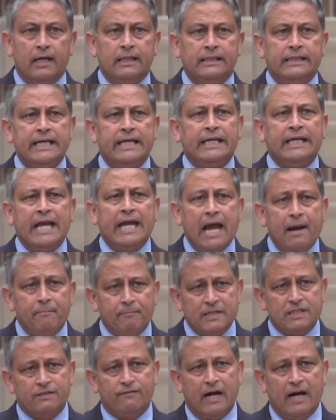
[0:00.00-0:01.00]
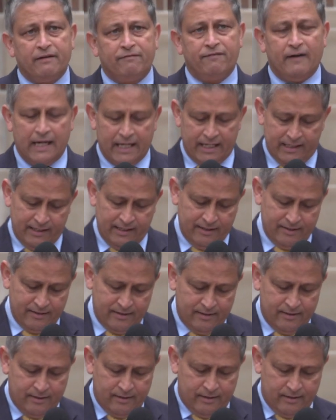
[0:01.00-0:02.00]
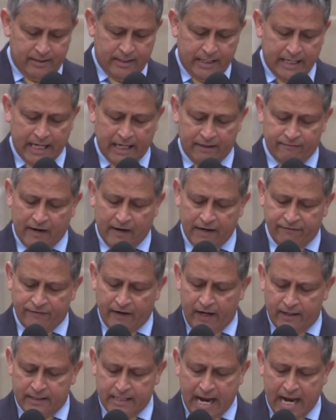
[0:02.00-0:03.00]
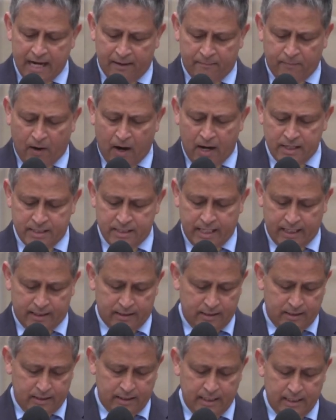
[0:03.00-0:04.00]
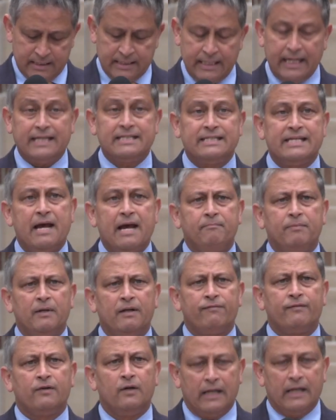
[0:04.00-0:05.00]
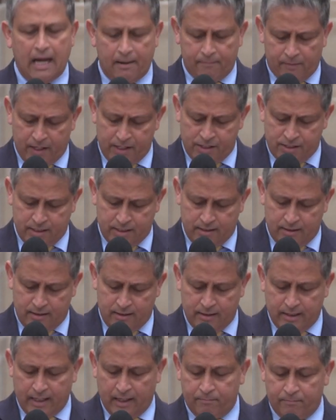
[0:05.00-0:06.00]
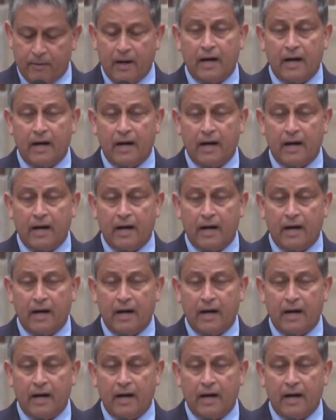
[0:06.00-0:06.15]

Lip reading: The Campus Wi-Fi and Wi-Fi on Diag project is an example of collaboration and